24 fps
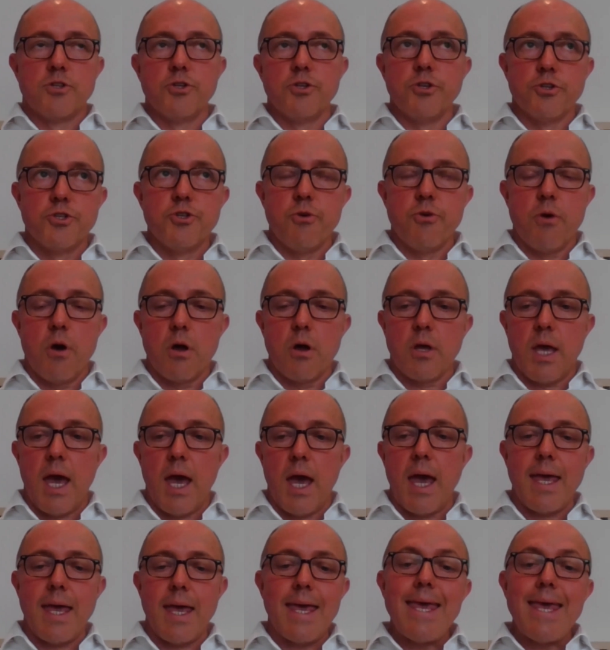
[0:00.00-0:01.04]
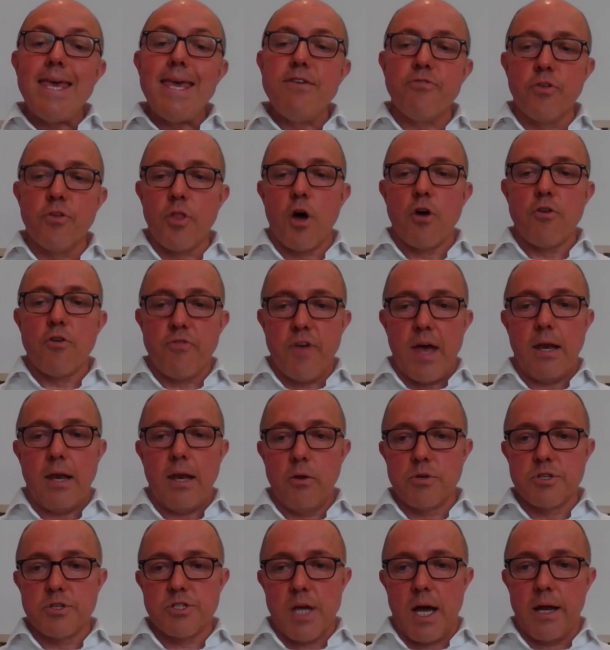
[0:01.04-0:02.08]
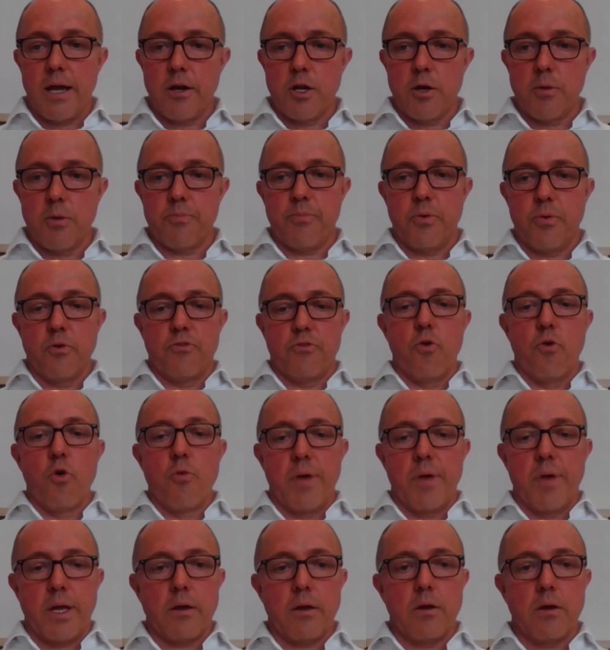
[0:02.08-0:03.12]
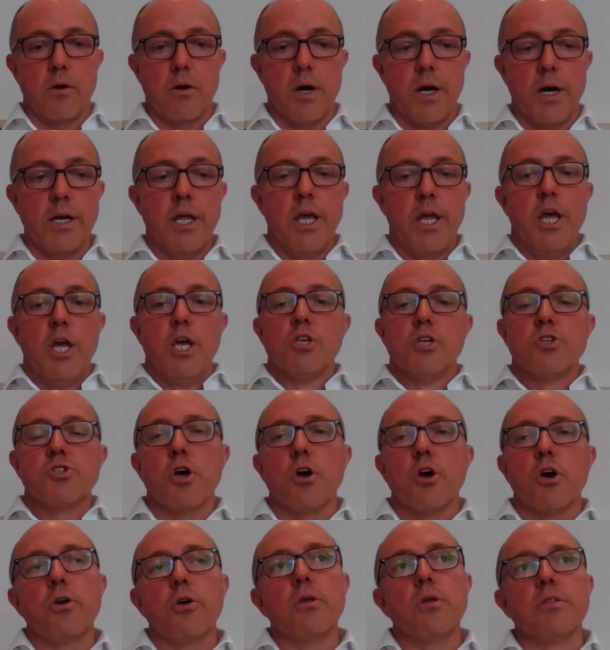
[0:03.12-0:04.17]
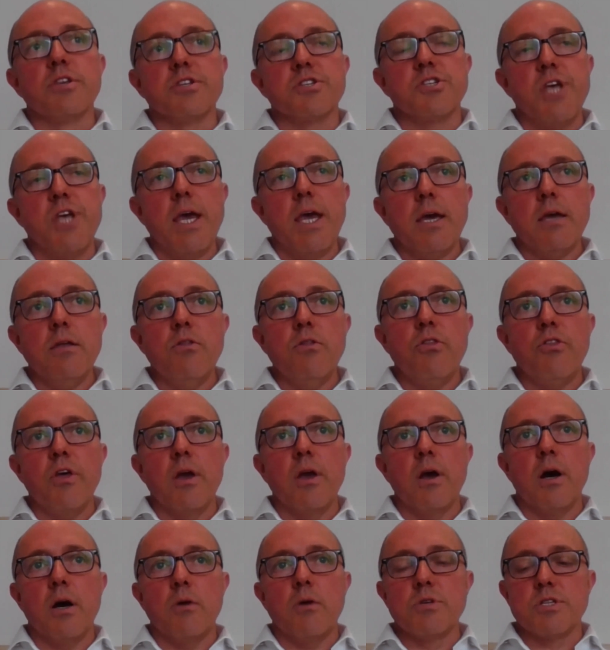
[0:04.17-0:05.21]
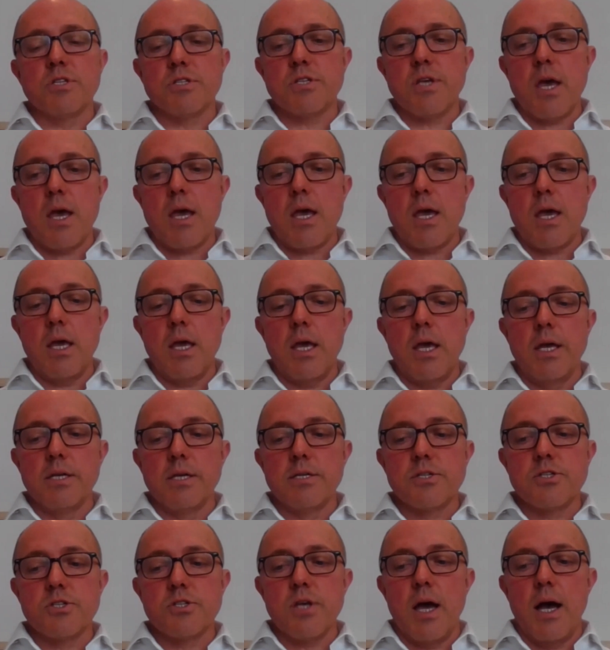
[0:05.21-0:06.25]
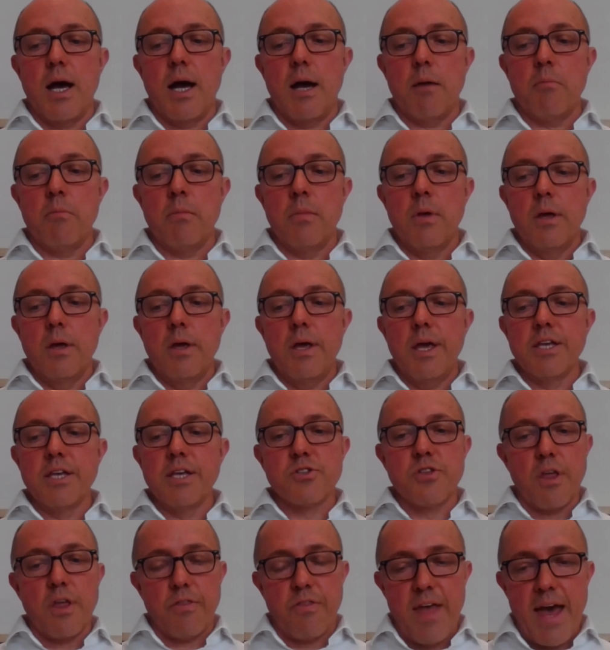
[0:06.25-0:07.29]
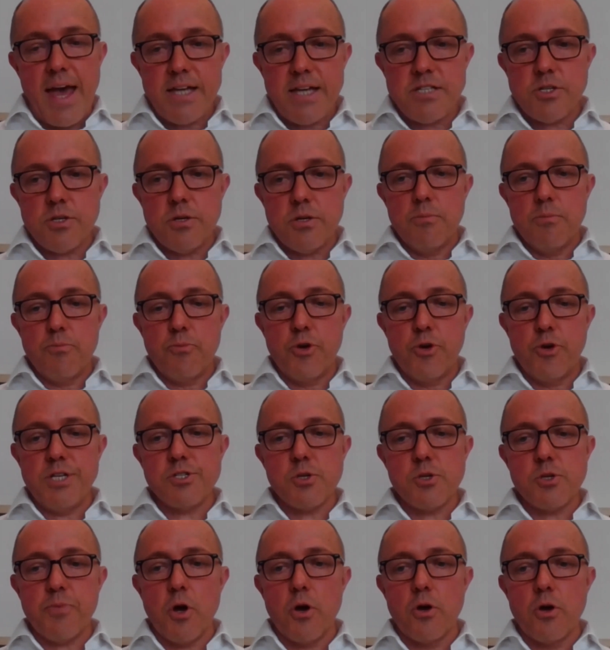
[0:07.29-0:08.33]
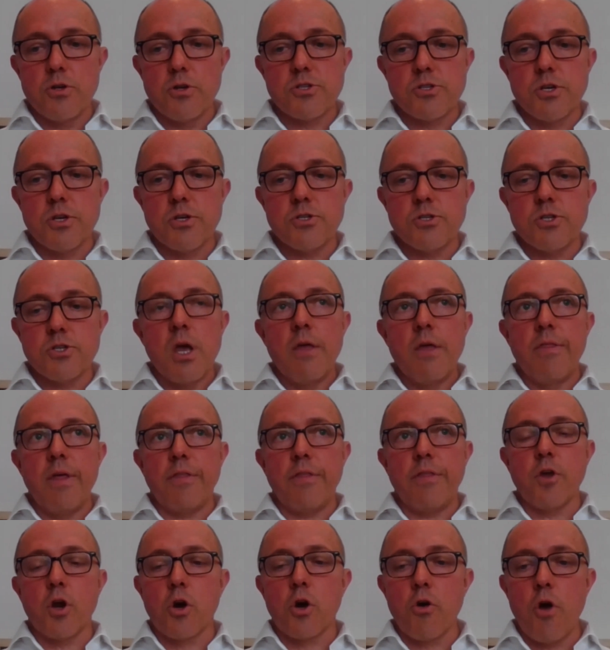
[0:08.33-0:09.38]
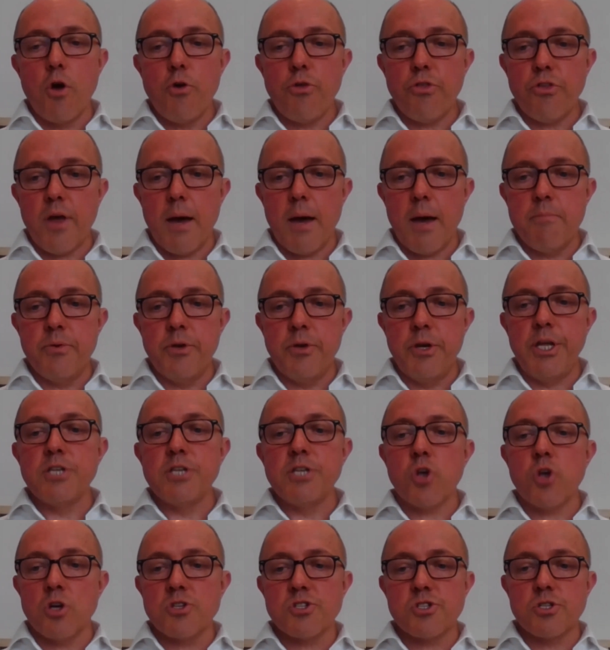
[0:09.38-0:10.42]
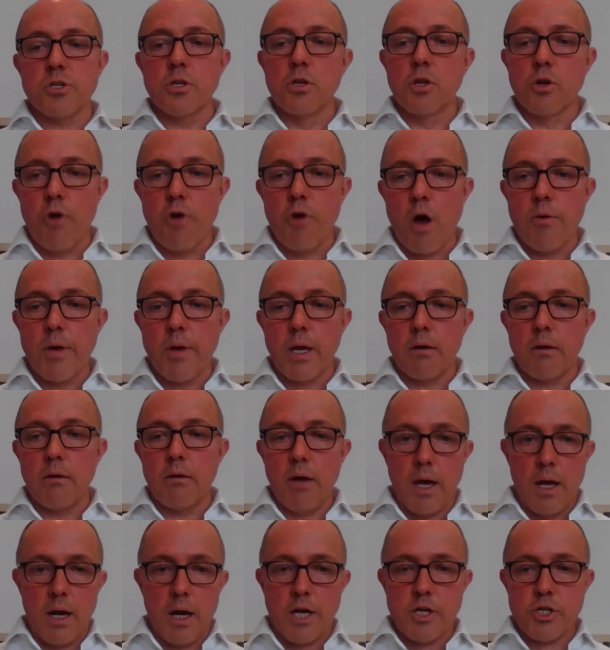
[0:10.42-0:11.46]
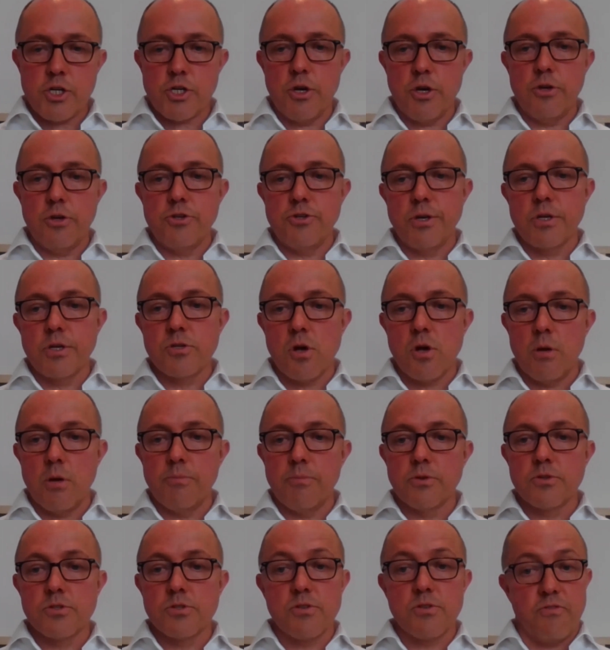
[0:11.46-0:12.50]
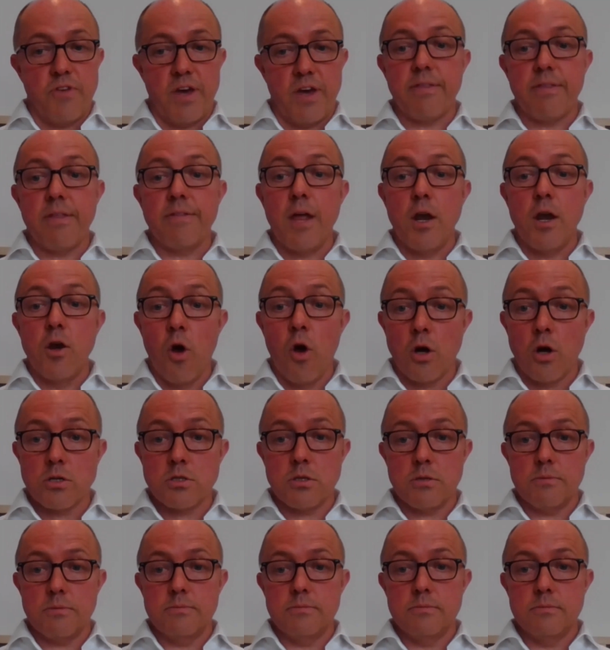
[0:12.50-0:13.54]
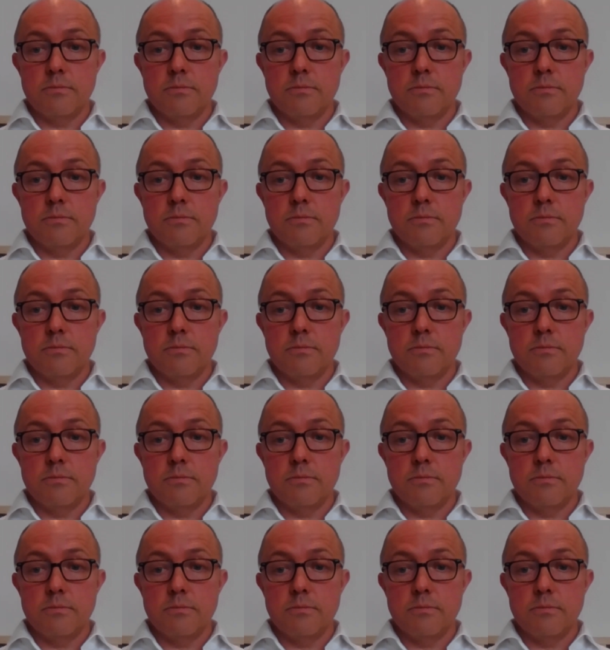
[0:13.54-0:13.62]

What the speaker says: do okay even though value was underperforming, all right? So the second thing I would say is that presupposes that the growth companies are still growing. And I showed you examples of the fact that they're not.